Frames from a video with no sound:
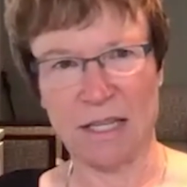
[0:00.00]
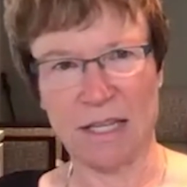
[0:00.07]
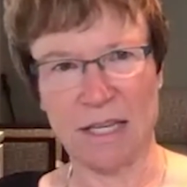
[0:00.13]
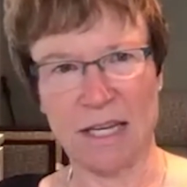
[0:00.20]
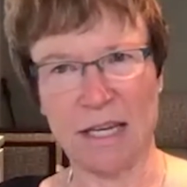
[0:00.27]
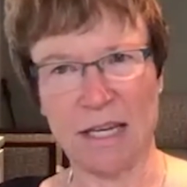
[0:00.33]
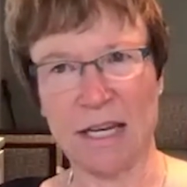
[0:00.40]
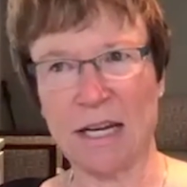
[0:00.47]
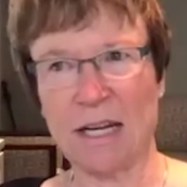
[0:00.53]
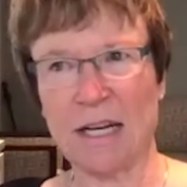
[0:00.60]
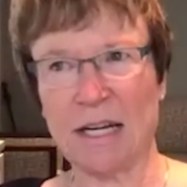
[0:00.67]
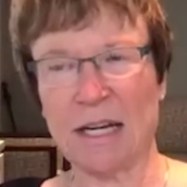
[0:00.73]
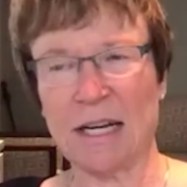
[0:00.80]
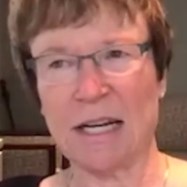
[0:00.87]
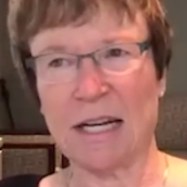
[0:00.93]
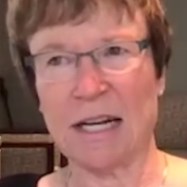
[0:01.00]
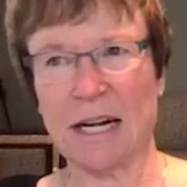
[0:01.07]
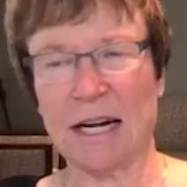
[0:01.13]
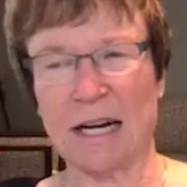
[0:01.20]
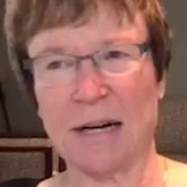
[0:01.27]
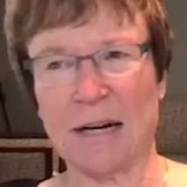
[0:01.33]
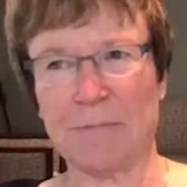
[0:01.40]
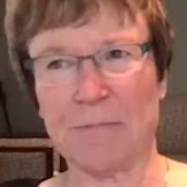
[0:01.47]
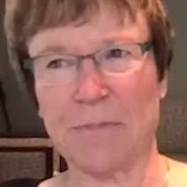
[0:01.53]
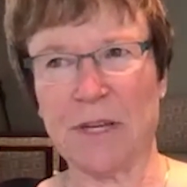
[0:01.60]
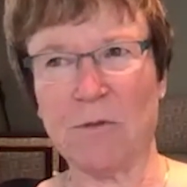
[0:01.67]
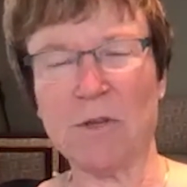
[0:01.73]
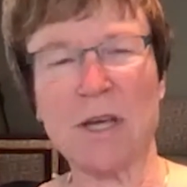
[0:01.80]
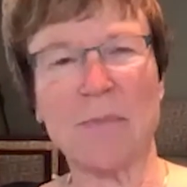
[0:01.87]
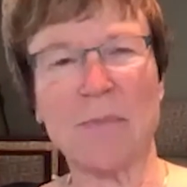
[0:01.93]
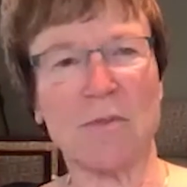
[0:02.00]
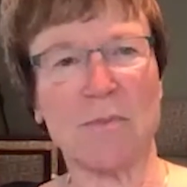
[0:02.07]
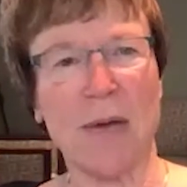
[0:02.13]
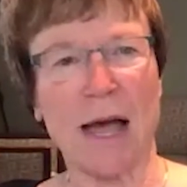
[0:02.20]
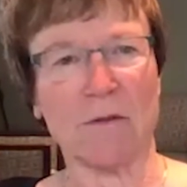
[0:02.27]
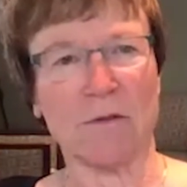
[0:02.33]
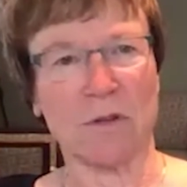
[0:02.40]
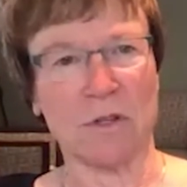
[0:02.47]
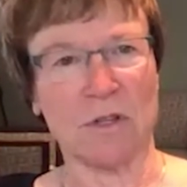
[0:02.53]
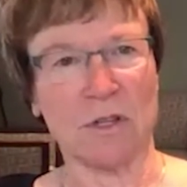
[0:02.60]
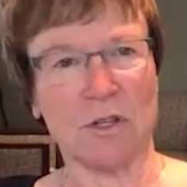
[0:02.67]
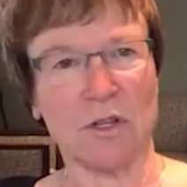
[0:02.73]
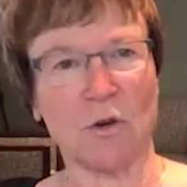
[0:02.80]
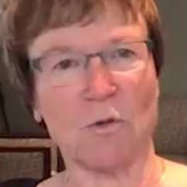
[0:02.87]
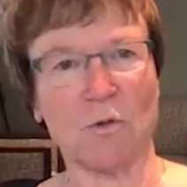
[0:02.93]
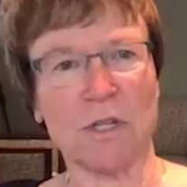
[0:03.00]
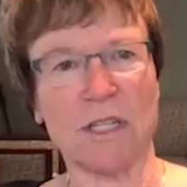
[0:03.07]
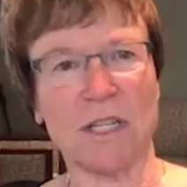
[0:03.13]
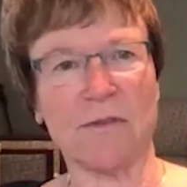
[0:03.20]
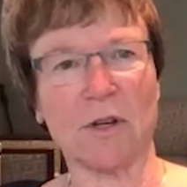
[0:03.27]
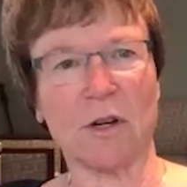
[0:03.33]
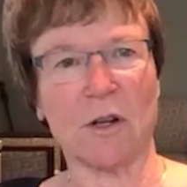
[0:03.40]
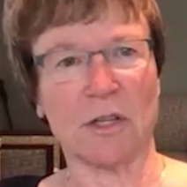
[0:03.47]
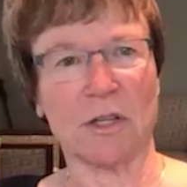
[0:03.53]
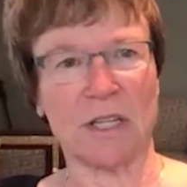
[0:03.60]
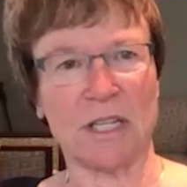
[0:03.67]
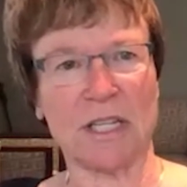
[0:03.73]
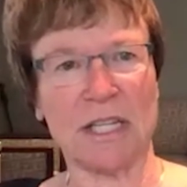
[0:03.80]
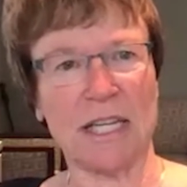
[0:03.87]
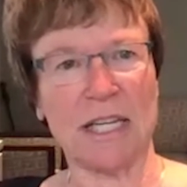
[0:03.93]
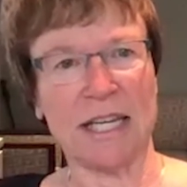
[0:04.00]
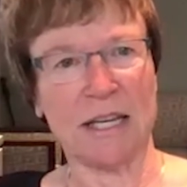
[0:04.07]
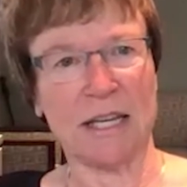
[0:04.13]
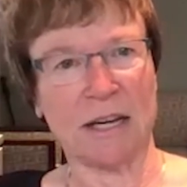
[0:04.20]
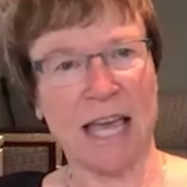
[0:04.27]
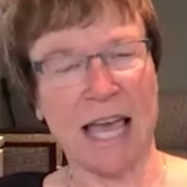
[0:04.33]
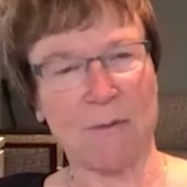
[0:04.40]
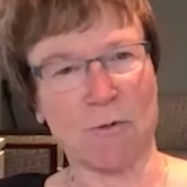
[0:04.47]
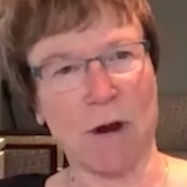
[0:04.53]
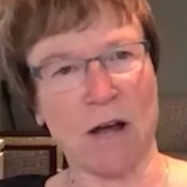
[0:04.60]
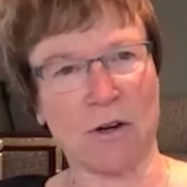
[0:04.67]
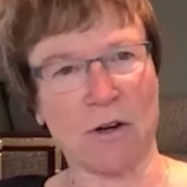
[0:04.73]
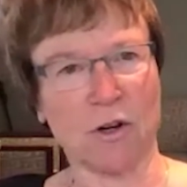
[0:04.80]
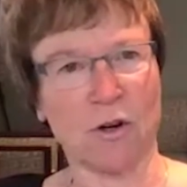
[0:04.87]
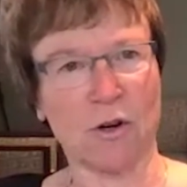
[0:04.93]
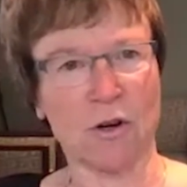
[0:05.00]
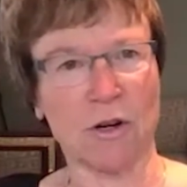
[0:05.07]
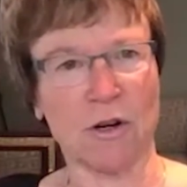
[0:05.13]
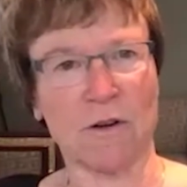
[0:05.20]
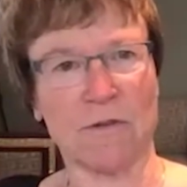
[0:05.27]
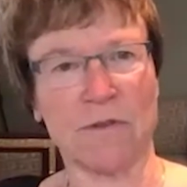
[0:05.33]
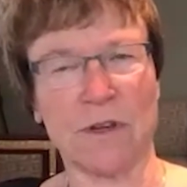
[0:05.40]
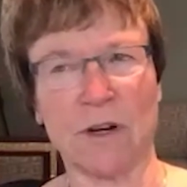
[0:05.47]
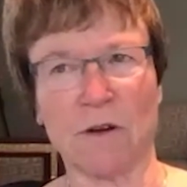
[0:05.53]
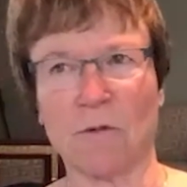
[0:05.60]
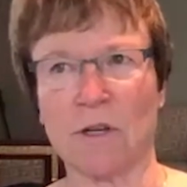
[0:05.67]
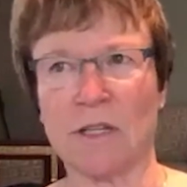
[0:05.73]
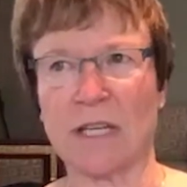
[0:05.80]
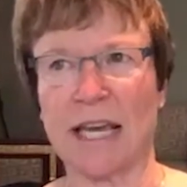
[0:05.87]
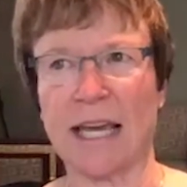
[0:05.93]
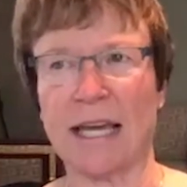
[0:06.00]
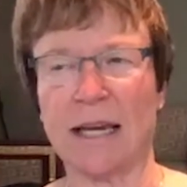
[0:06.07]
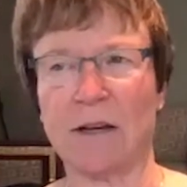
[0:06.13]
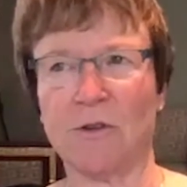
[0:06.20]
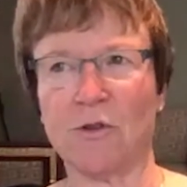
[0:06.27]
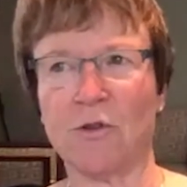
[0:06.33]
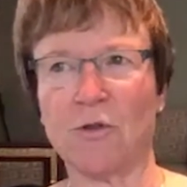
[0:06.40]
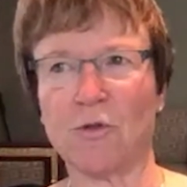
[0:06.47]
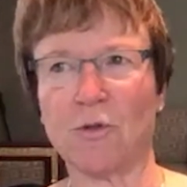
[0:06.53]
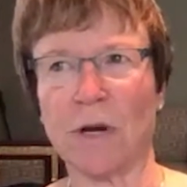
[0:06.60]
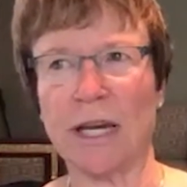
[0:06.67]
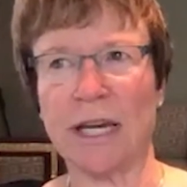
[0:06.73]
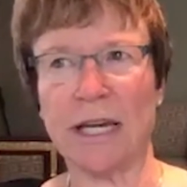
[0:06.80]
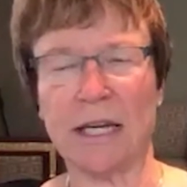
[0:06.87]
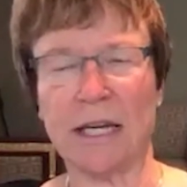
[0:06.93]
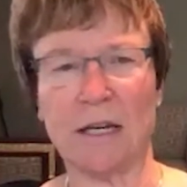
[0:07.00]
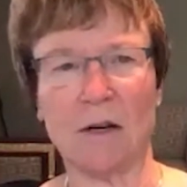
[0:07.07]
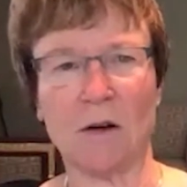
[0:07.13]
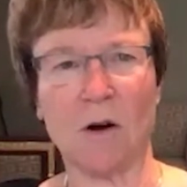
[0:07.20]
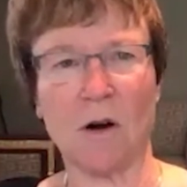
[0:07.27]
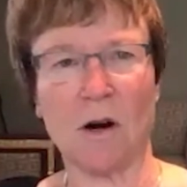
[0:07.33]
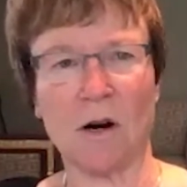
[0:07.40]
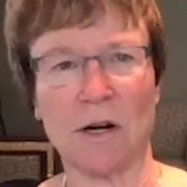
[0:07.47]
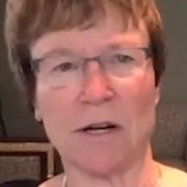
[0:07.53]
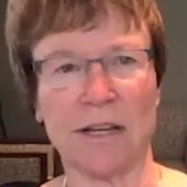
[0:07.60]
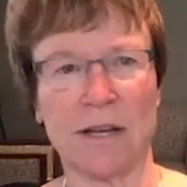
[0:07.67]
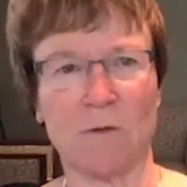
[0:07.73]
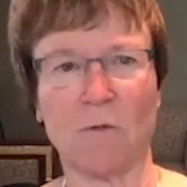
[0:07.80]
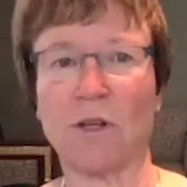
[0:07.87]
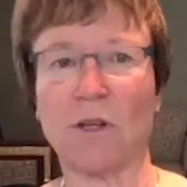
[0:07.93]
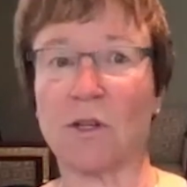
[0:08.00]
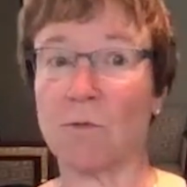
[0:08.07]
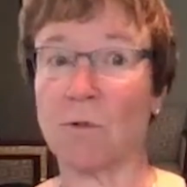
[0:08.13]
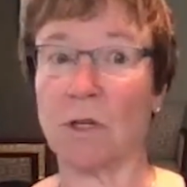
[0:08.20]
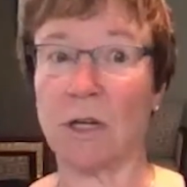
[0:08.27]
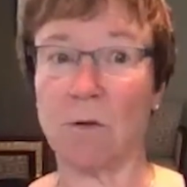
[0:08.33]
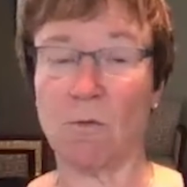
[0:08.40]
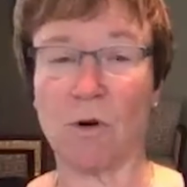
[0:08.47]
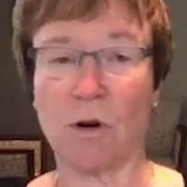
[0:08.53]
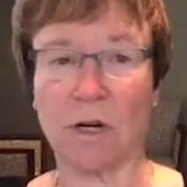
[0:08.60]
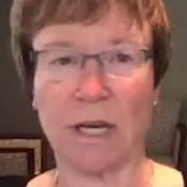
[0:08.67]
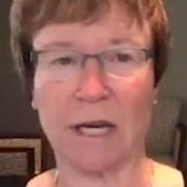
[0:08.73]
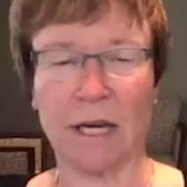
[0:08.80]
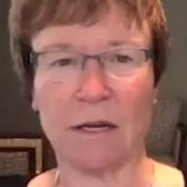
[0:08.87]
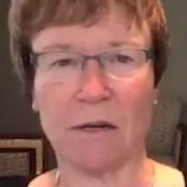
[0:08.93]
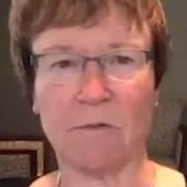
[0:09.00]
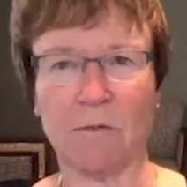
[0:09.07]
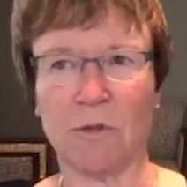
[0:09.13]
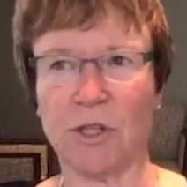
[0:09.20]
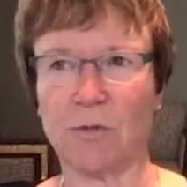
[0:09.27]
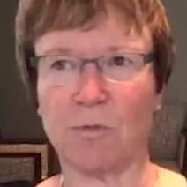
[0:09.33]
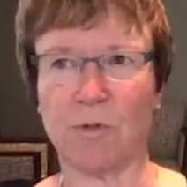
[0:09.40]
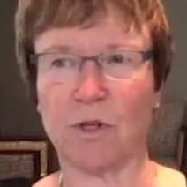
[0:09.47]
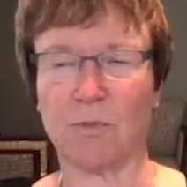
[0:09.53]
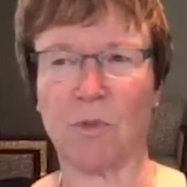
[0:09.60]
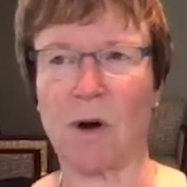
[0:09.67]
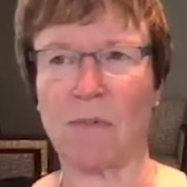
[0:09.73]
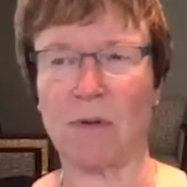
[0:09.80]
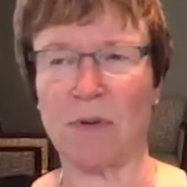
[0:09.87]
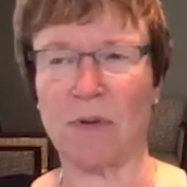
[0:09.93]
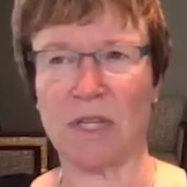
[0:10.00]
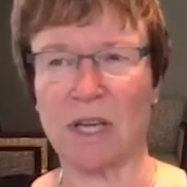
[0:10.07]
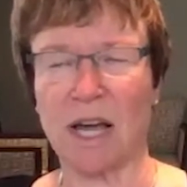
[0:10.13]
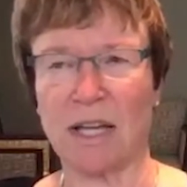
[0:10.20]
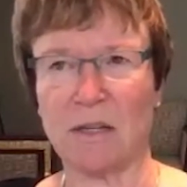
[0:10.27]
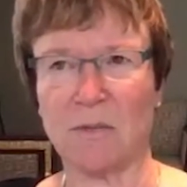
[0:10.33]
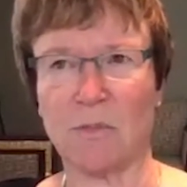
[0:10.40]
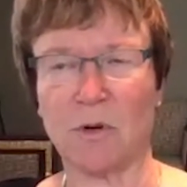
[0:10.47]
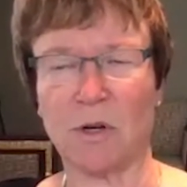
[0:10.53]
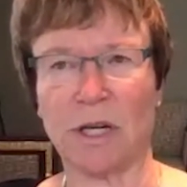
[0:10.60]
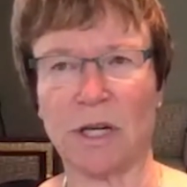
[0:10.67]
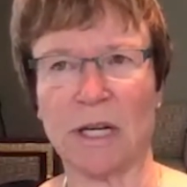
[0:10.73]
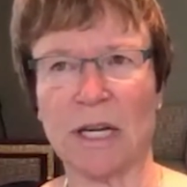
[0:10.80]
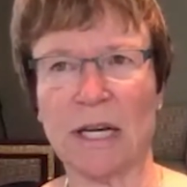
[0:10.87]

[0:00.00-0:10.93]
It was up in the mountains, so it was difficult to see. It came around a curve. There was a train guard that wasn't really working, which was probably beside the point.